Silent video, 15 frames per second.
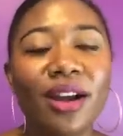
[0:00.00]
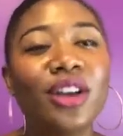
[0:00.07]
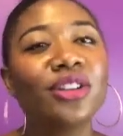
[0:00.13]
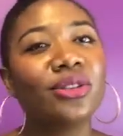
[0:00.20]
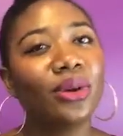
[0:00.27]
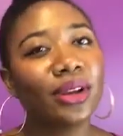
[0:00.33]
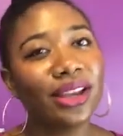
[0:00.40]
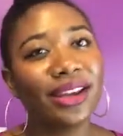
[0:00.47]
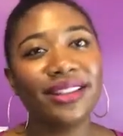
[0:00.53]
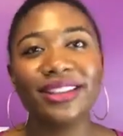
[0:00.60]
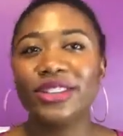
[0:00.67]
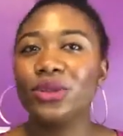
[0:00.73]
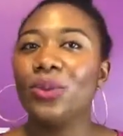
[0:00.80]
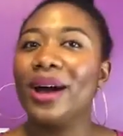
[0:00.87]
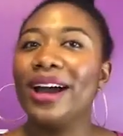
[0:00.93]
So again, this
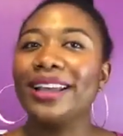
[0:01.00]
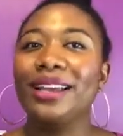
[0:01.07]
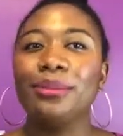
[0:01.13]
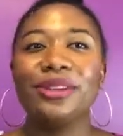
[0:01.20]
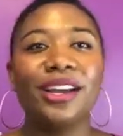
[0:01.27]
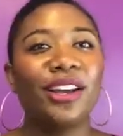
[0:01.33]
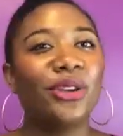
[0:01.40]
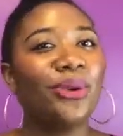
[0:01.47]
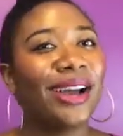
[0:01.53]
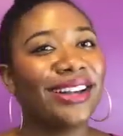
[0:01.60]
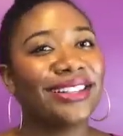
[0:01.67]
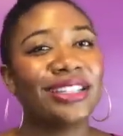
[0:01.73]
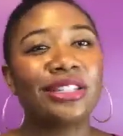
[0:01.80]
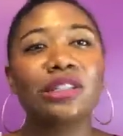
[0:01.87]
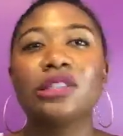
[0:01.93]
is why I keep telling you guys
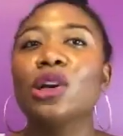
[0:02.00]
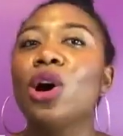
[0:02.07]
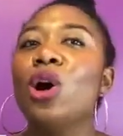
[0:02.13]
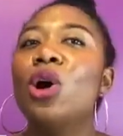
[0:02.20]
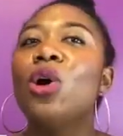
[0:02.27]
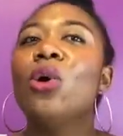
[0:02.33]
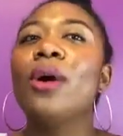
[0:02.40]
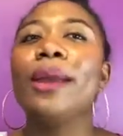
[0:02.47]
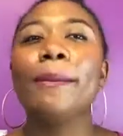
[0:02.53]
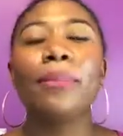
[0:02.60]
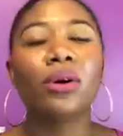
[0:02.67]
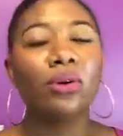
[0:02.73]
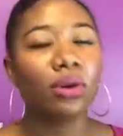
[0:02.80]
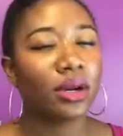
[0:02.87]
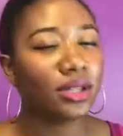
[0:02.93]
it's so
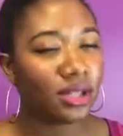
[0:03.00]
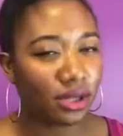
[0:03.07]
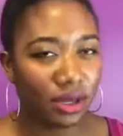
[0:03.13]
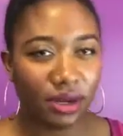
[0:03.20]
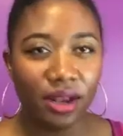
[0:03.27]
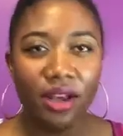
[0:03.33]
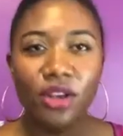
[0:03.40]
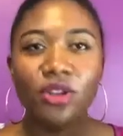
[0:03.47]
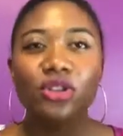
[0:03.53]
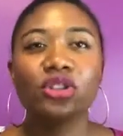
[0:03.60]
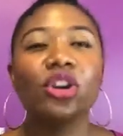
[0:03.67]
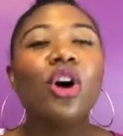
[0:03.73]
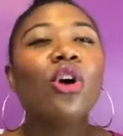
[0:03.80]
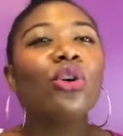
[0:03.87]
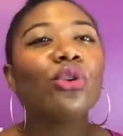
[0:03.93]
important,
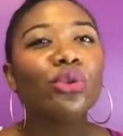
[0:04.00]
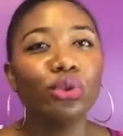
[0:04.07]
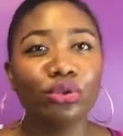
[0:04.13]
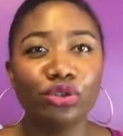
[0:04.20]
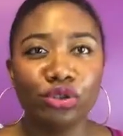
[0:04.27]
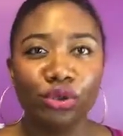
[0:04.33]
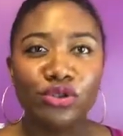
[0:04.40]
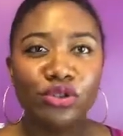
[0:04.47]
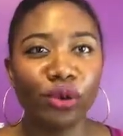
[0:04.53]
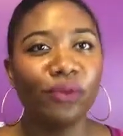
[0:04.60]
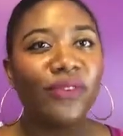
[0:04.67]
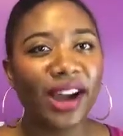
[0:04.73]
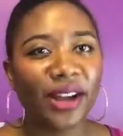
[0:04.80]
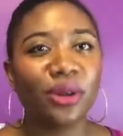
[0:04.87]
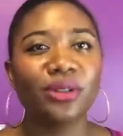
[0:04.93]
so crucial, so
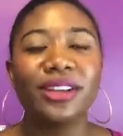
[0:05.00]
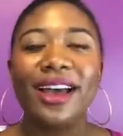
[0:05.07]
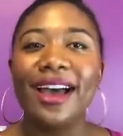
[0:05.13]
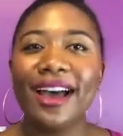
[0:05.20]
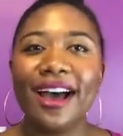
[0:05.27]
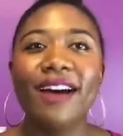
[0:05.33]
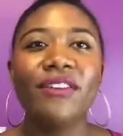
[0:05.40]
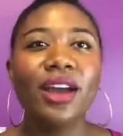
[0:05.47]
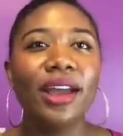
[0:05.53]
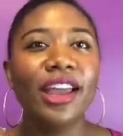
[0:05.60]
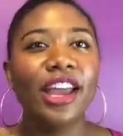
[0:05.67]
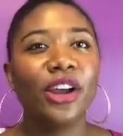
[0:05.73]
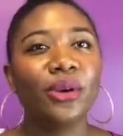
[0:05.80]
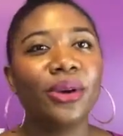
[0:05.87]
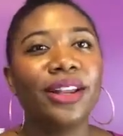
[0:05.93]
vital to have
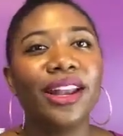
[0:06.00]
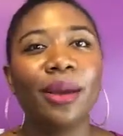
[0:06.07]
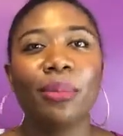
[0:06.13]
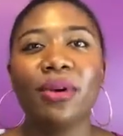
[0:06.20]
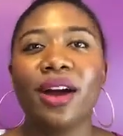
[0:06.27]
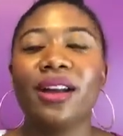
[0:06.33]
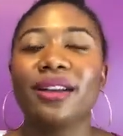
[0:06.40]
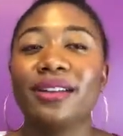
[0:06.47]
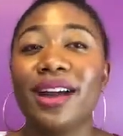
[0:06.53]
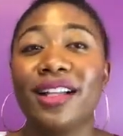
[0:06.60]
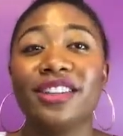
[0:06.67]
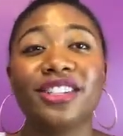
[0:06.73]
ingredient and product knowledge.